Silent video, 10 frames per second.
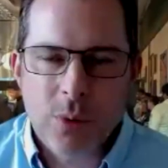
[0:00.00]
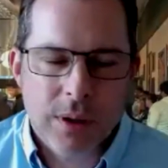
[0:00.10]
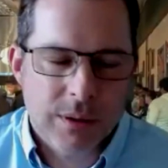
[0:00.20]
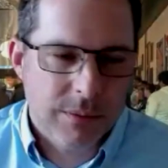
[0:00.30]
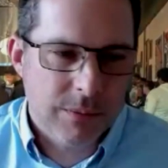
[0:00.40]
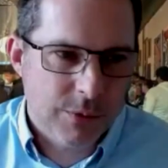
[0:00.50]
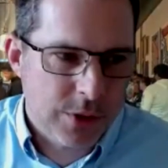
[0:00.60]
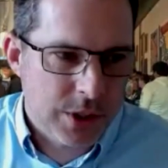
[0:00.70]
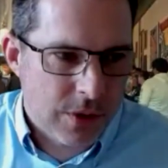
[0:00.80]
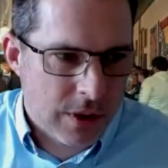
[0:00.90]
Well,
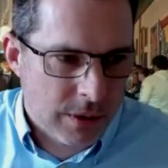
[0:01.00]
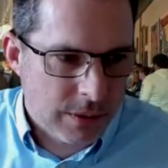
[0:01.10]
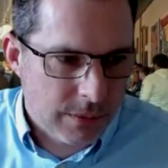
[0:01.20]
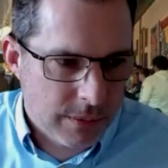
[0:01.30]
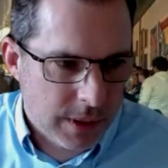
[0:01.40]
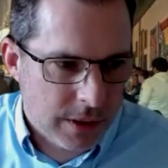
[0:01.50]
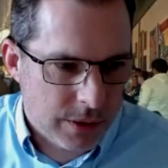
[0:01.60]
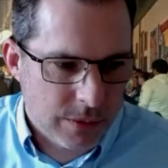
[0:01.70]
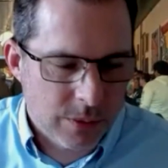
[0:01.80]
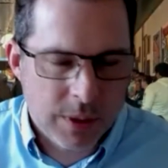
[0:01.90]
first of all,
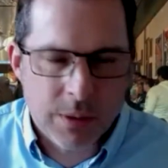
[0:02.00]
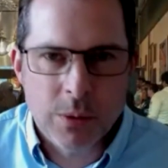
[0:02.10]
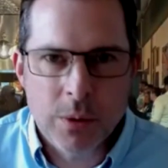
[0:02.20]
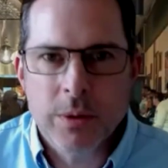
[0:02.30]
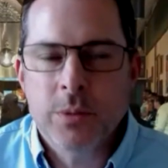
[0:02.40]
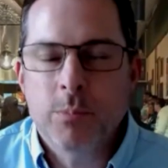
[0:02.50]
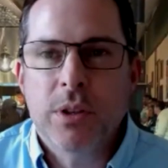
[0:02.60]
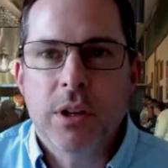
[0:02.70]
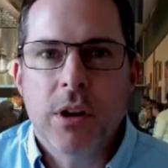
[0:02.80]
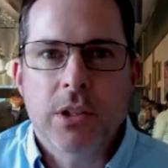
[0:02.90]
we always
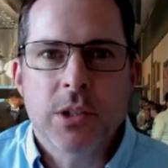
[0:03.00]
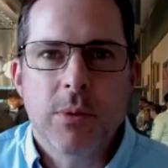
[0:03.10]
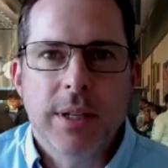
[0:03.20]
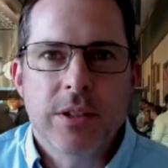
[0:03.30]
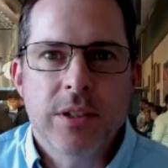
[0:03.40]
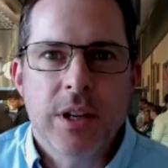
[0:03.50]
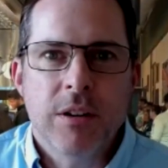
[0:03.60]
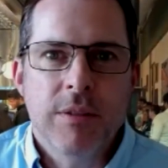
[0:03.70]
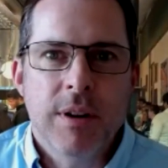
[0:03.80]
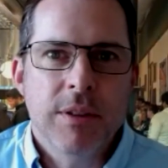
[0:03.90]
put the customer at the
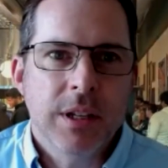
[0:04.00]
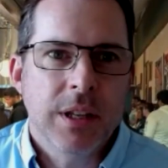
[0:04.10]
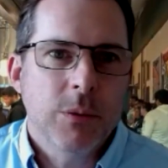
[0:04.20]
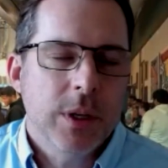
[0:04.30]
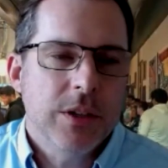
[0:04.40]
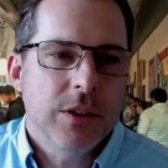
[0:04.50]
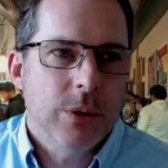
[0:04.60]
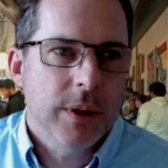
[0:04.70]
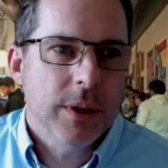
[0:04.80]
center of everything that we do.